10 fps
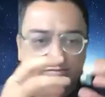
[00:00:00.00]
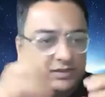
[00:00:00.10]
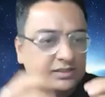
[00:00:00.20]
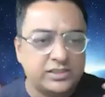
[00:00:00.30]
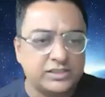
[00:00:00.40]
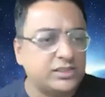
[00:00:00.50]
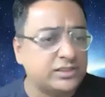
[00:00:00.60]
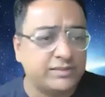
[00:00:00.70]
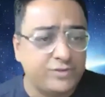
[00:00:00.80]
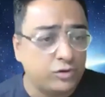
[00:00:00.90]
with just
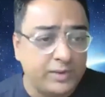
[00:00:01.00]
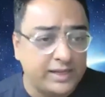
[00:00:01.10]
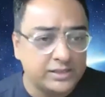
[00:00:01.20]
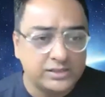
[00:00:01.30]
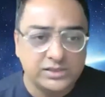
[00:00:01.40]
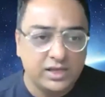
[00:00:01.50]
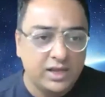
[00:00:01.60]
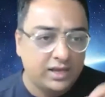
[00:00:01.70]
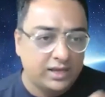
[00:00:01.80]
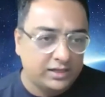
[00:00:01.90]
a few players.
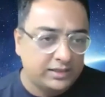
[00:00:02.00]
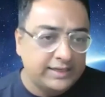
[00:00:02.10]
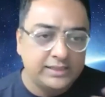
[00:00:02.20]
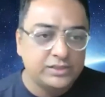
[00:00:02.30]
Uh, LinkedIn is